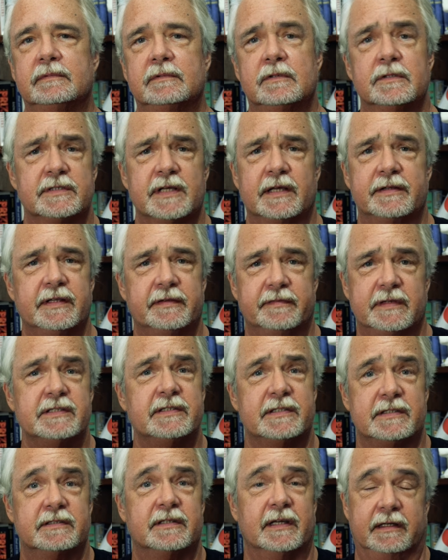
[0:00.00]
because I think
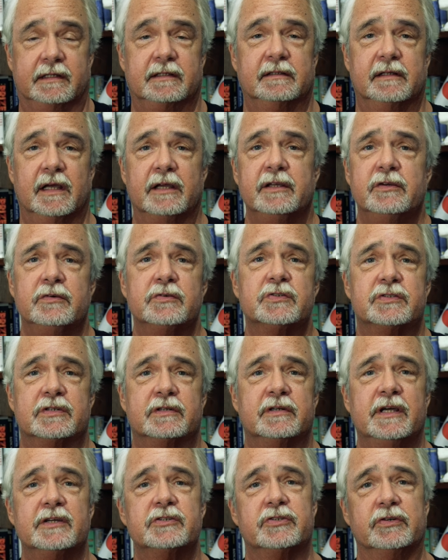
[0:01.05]
this is like a
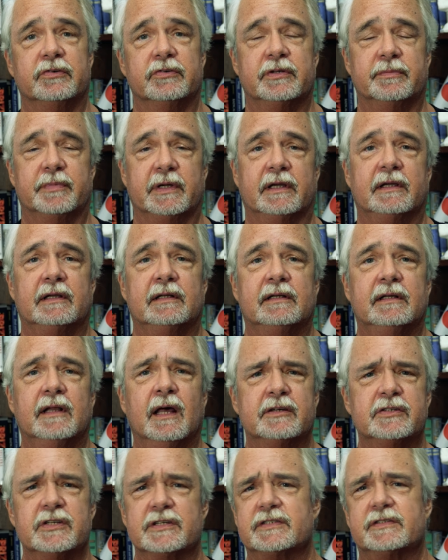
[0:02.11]
huge issue to me.
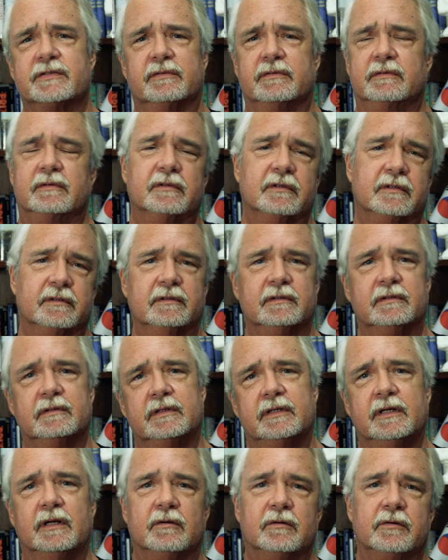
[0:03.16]
Not just,
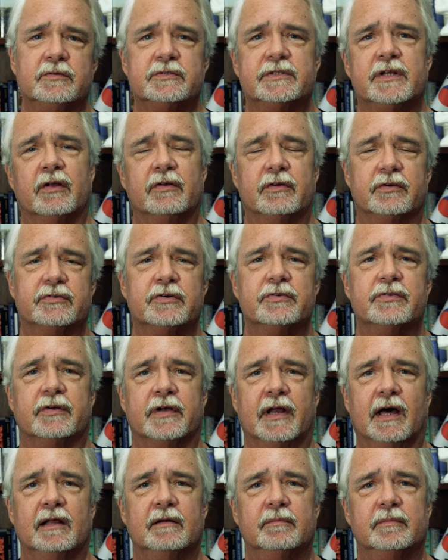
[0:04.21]
you know, who's telling the truth or
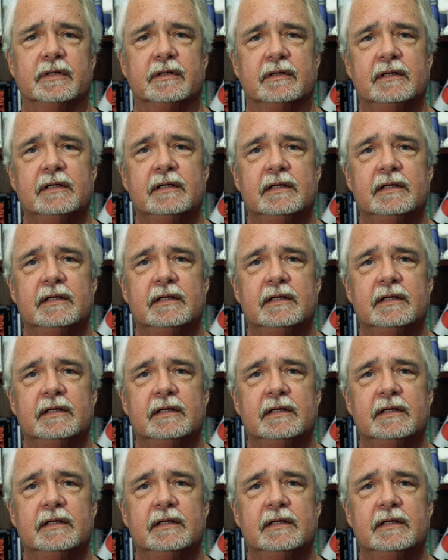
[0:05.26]
not, but